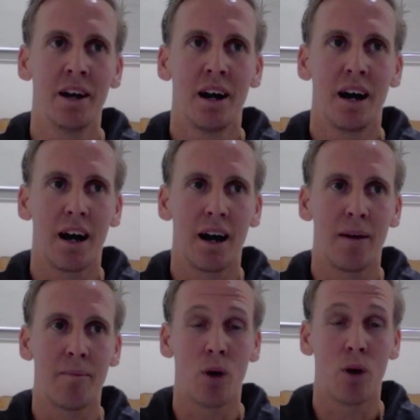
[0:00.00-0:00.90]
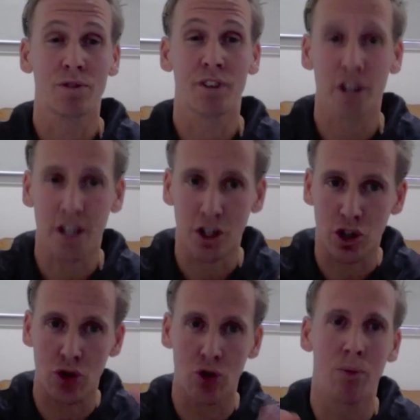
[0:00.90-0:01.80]
I was very
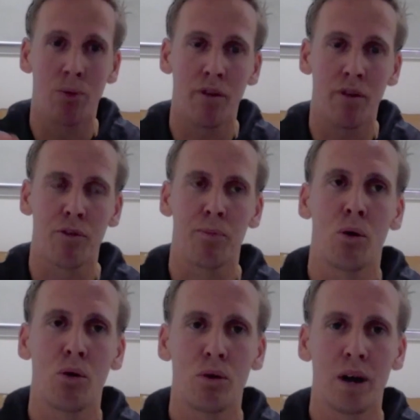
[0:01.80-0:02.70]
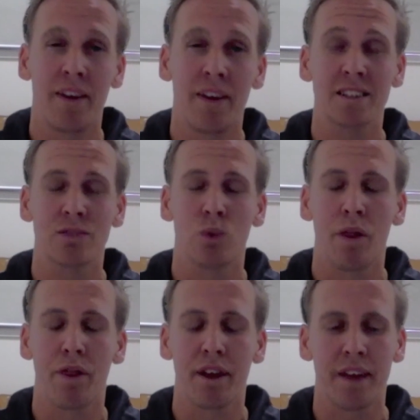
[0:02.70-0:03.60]
consumed by football, and that's
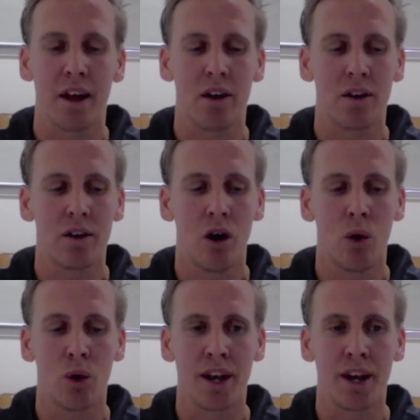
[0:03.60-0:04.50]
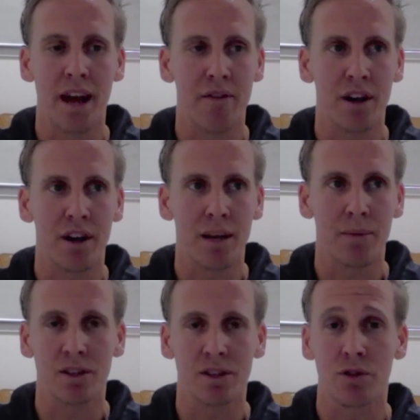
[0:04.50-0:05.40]
one thing that I would never let
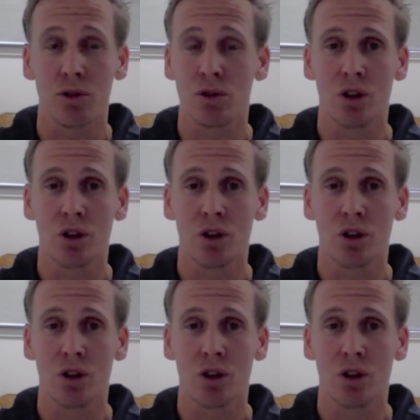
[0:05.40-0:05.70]
myself do.